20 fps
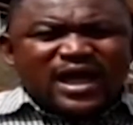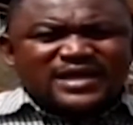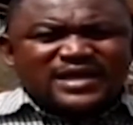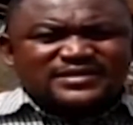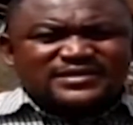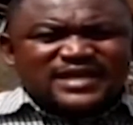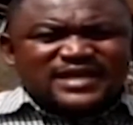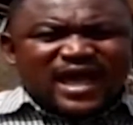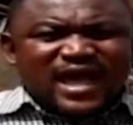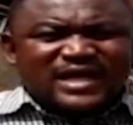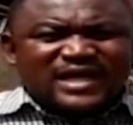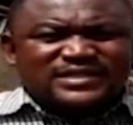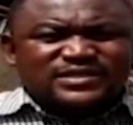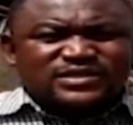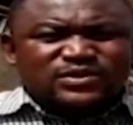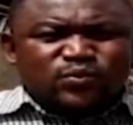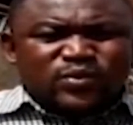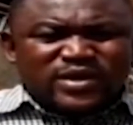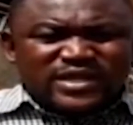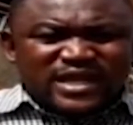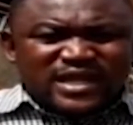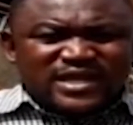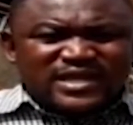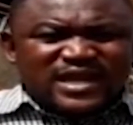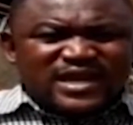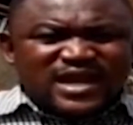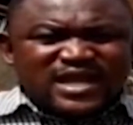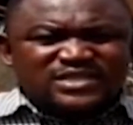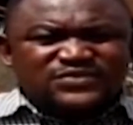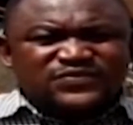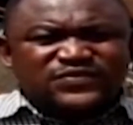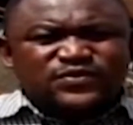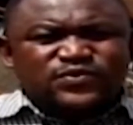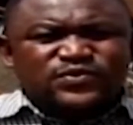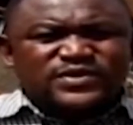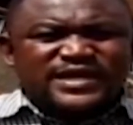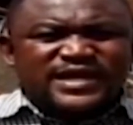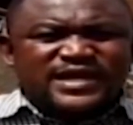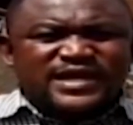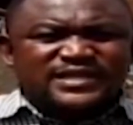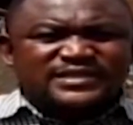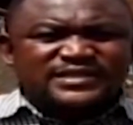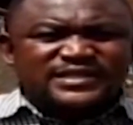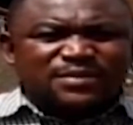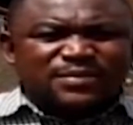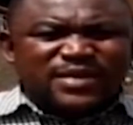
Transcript: is that within the next few days,